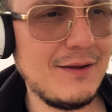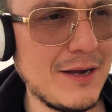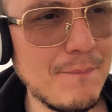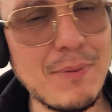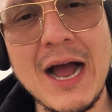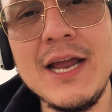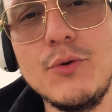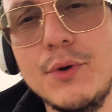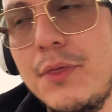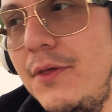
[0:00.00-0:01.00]

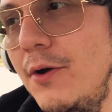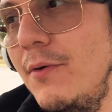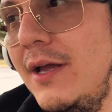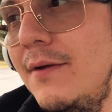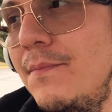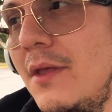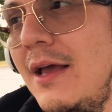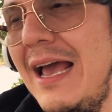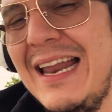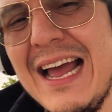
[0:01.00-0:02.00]
combined with theory
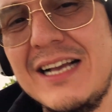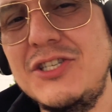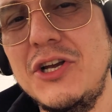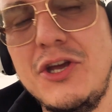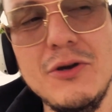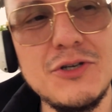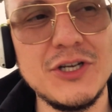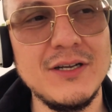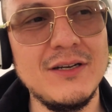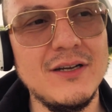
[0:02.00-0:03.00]
and
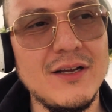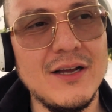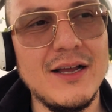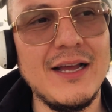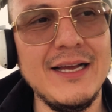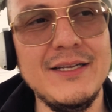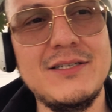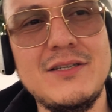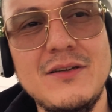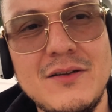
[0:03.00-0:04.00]
execution
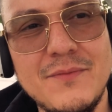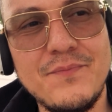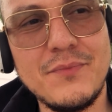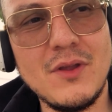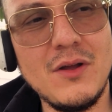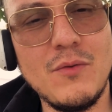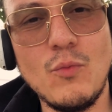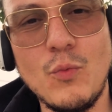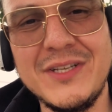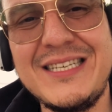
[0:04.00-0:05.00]
is
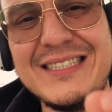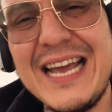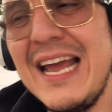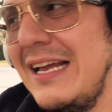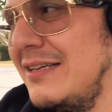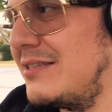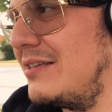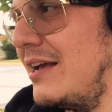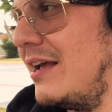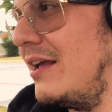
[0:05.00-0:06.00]
what
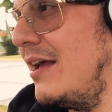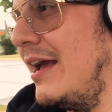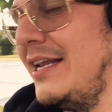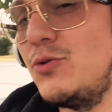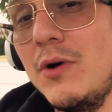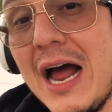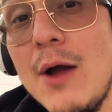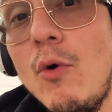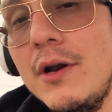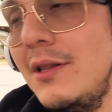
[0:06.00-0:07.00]
stays, and it's what
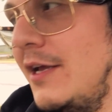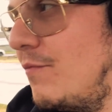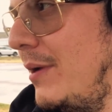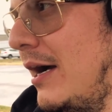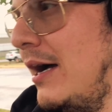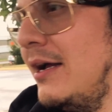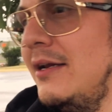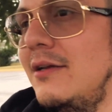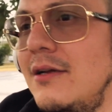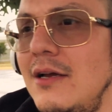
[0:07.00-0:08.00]
I want to leave
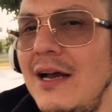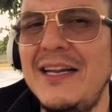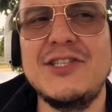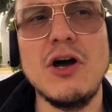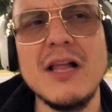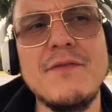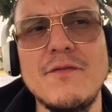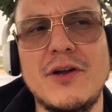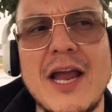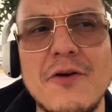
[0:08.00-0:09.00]
behind and it's all I've
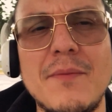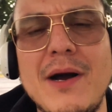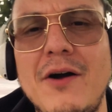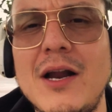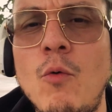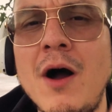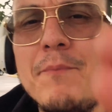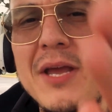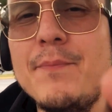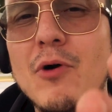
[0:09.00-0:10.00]
ever cared about. And I
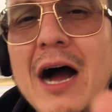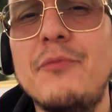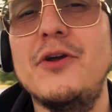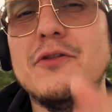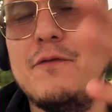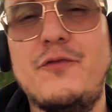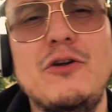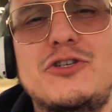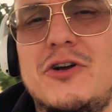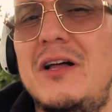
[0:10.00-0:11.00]
want people out there, the
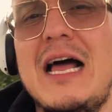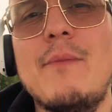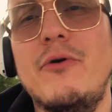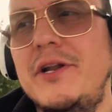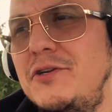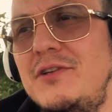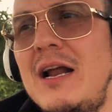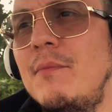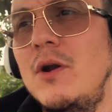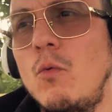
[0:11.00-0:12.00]
future collaborators that
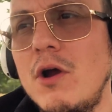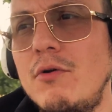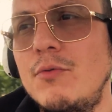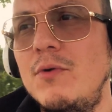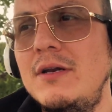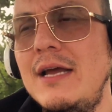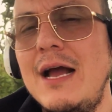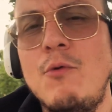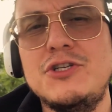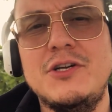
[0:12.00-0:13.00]
I'm gonna work with one day,
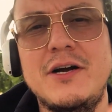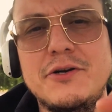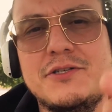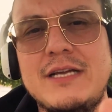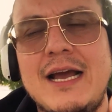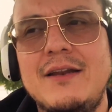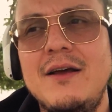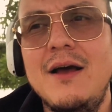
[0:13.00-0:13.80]
I want you to understand